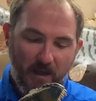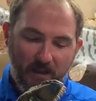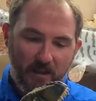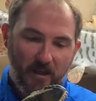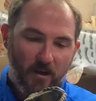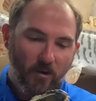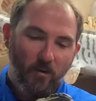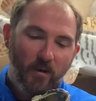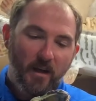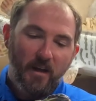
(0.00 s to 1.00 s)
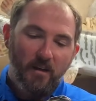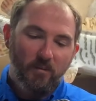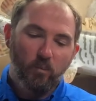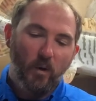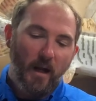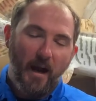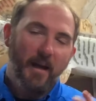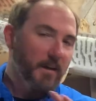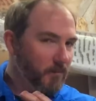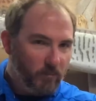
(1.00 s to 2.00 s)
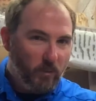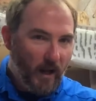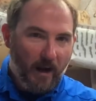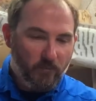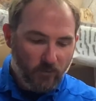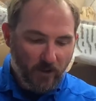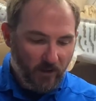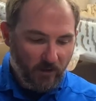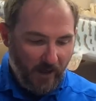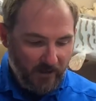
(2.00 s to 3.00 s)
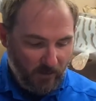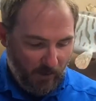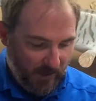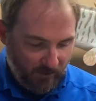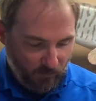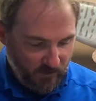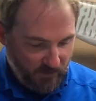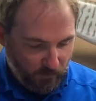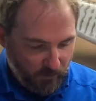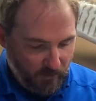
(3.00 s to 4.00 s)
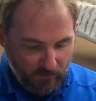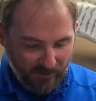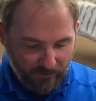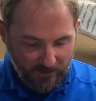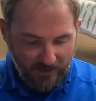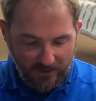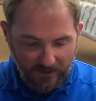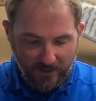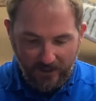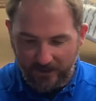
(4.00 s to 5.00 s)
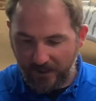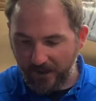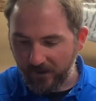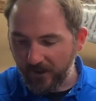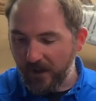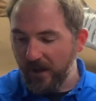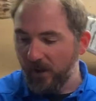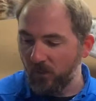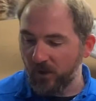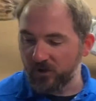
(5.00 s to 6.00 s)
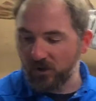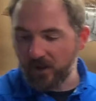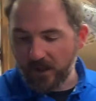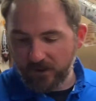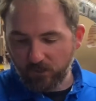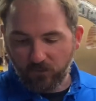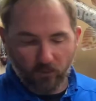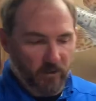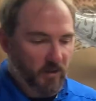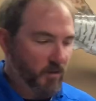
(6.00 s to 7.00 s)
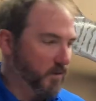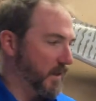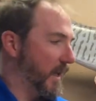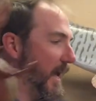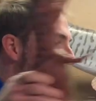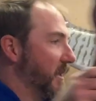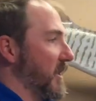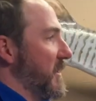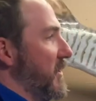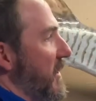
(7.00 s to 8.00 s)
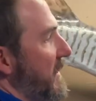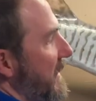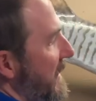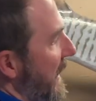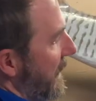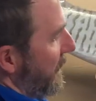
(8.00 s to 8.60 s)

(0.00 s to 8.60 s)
You know, what I really liked about it was the playability in there. And what I'll show you guys before we use the cage is just the scale